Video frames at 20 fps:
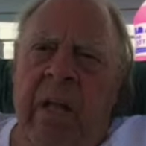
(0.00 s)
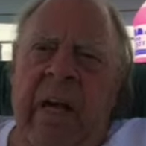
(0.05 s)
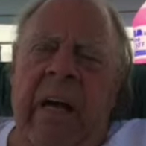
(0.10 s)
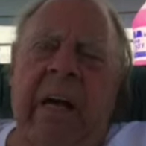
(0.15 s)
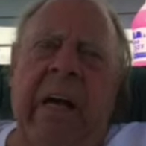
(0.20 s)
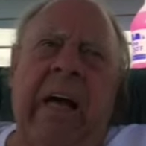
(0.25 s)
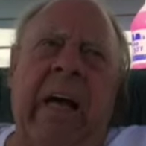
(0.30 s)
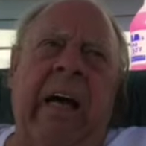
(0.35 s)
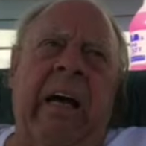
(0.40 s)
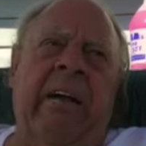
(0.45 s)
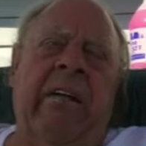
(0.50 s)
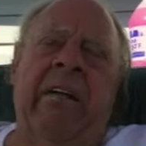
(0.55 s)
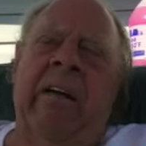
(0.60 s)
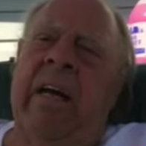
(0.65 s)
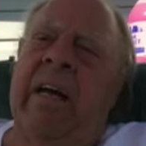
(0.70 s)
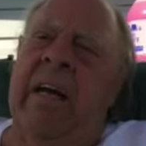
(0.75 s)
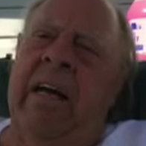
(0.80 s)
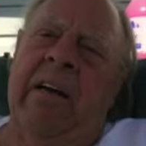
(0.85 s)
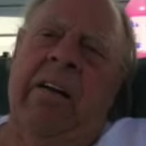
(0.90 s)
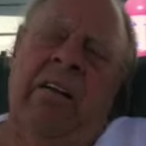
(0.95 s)

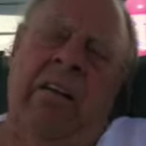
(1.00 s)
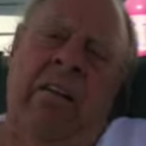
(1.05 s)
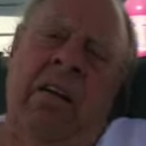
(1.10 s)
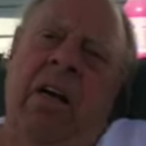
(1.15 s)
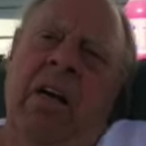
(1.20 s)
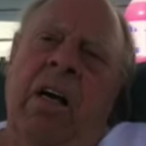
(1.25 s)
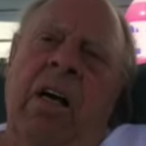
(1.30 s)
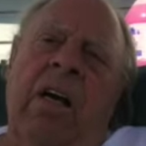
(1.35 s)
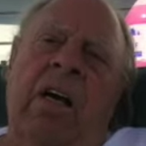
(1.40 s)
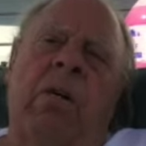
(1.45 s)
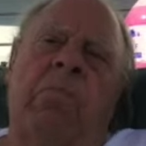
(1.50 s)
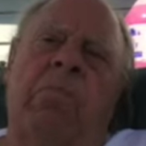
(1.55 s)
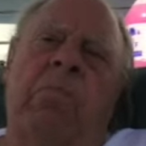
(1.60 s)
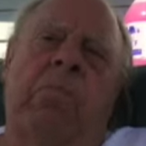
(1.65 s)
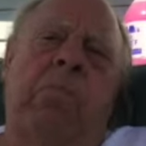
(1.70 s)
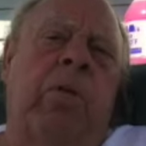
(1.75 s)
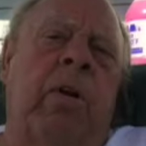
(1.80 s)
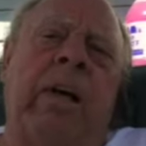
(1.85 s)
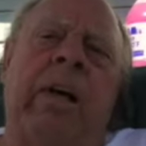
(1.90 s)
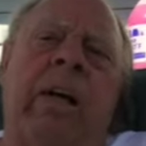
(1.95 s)
and
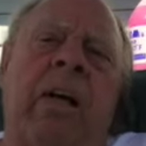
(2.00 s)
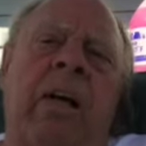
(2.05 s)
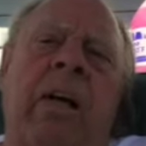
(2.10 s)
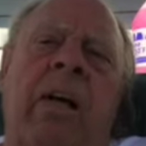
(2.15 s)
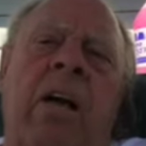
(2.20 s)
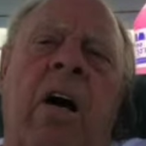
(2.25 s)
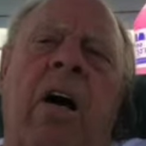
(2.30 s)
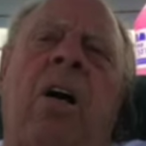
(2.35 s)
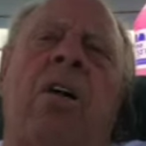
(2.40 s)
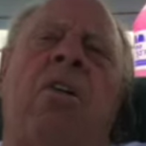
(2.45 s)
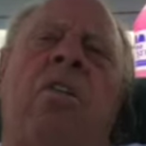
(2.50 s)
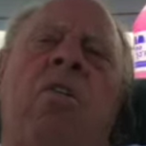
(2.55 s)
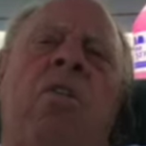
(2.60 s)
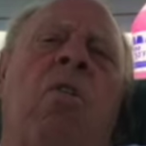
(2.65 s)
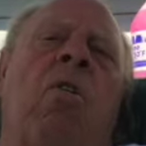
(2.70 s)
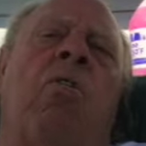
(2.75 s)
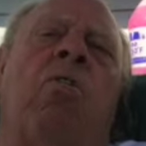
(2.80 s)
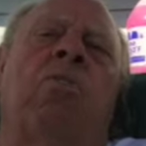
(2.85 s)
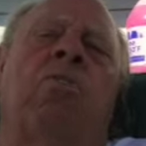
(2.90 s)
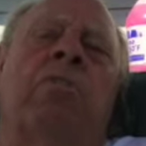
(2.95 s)
completely
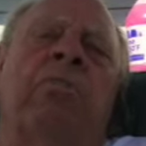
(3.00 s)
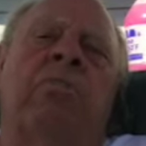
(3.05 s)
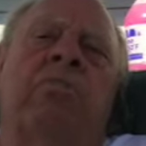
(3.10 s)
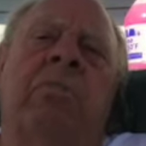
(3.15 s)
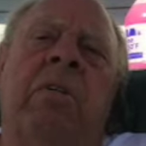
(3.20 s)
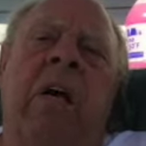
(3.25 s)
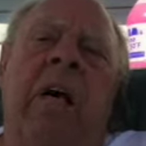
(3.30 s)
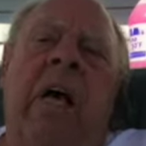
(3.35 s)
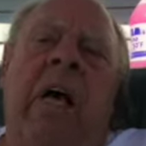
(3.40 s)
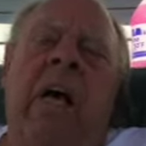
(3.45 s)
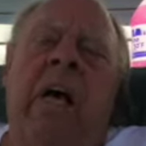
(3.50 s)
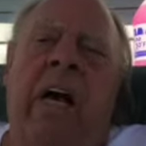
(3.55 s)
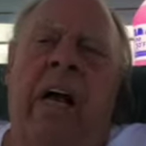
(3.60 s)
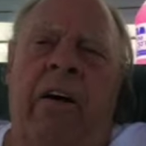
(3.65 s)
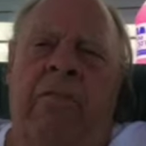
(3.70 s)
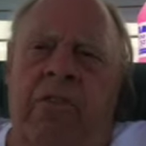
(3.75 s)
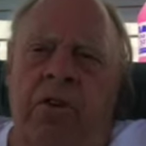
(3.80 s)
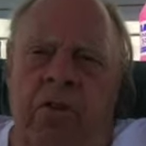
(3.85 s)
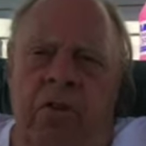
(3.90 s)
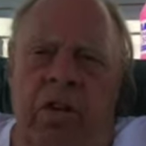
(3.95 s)
unknown. And
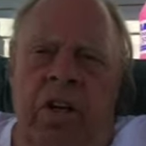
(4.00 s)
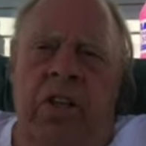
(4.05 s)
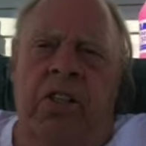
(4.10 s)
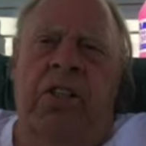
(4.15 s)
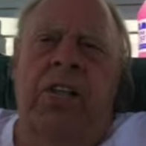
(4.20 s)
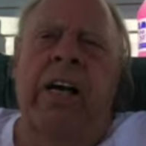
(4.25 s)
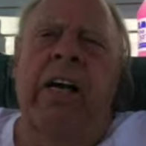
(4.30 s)
if you just